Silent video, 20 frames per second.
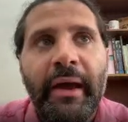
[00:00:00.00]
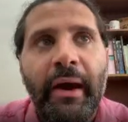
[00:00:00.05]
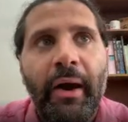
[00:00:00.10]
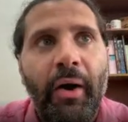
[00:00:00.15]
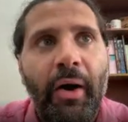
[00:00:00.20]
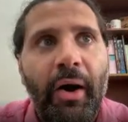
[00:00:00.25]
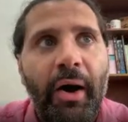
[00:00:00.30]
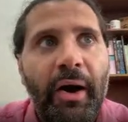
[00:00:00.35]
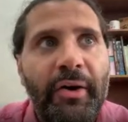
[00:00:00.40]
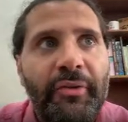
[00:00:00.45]

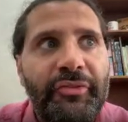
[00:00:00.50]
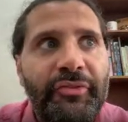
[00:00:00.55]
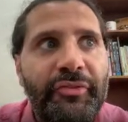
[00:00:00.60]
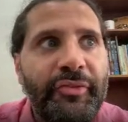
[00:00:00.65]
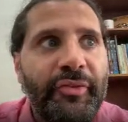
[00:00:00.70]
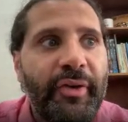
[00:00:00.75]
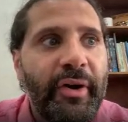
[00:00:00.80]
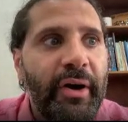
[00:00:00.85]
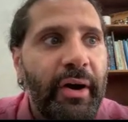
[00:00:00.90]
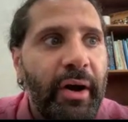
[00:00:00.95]
of
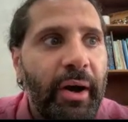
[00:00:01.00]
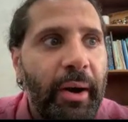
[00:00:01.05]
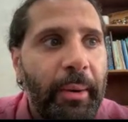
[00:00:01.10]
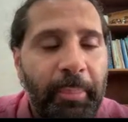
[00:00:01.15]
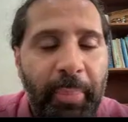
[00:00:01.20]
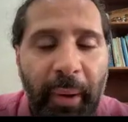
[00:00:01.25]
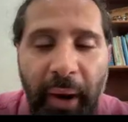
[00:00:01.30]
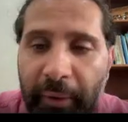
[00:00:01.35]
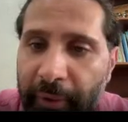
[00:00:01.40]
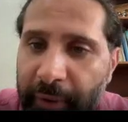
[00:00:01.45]

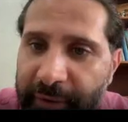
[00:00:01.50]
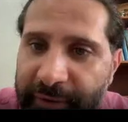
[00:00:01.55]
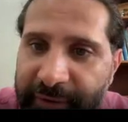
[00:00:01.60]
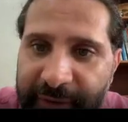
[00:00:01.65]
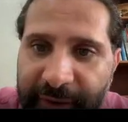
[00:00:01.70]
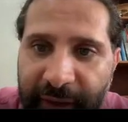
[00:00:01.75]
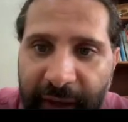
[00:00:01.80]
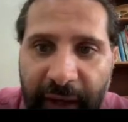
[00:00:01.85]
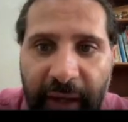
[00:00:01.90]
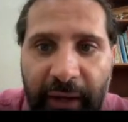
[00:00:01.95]

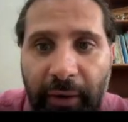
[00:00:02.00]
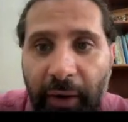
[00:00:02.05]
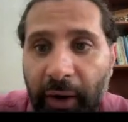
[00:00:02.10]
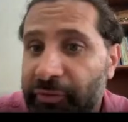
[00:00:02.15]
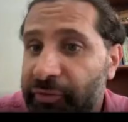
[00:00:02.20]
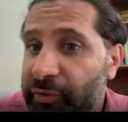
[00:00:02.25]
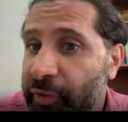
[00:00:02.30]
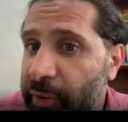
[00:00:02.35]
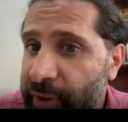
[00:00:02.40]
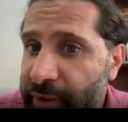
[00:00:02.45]
pyroxene,
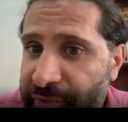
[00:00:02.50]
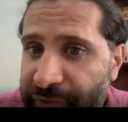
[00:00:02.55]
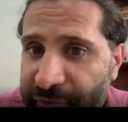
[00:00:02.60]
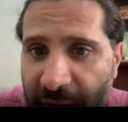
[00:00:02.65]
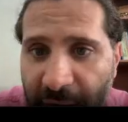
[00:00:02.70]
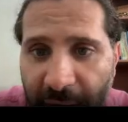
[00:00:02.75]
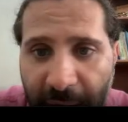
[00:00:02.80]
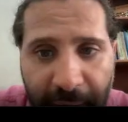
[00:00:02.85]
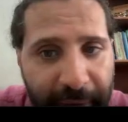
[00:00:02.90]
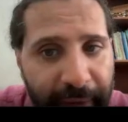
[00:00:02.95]
of
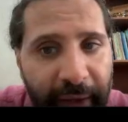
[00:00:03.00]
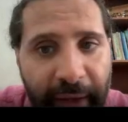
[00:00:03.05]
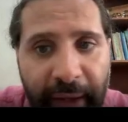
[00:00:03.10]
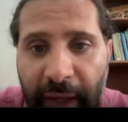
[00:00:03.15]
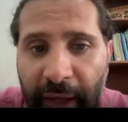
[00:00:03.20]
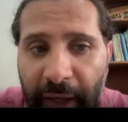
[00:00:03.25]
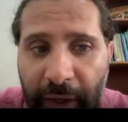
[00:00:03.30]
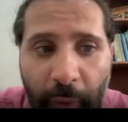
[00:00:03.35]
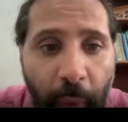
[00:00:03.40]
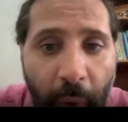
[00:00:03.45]
olivine,
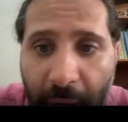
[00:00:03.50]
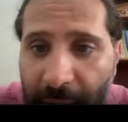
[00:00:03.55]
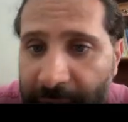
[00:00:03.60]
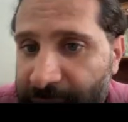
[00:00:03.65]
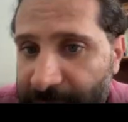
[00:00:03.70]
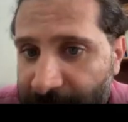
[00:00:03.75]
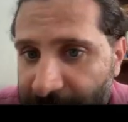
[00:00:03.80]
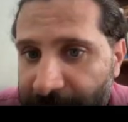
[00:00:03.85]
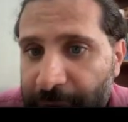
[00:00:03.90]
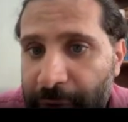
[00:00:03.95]

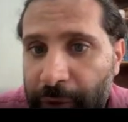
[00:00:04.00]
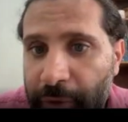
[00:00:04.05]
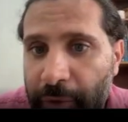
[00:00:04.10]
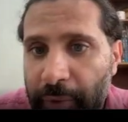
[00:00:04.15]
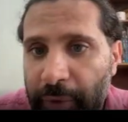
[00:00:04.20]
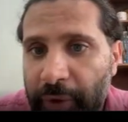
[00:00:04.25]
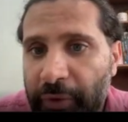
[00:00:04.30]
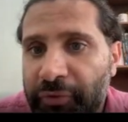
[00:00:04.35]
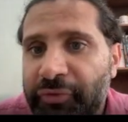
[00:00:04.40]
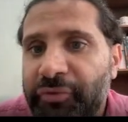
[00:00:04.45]
what you
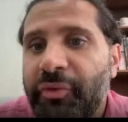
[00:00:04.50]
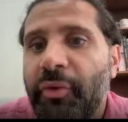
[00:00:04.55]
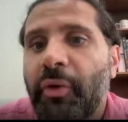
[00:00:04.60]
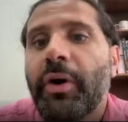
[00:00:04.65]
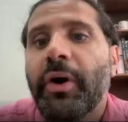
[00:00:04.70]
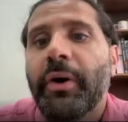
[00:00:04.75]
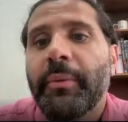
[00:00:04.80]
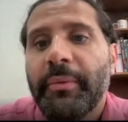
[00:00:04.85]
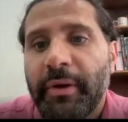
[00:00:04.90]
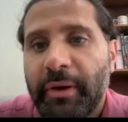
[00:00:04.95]
will
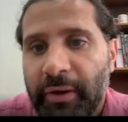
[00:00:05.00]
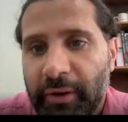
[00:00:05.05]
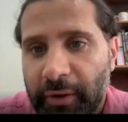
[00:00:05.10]
form?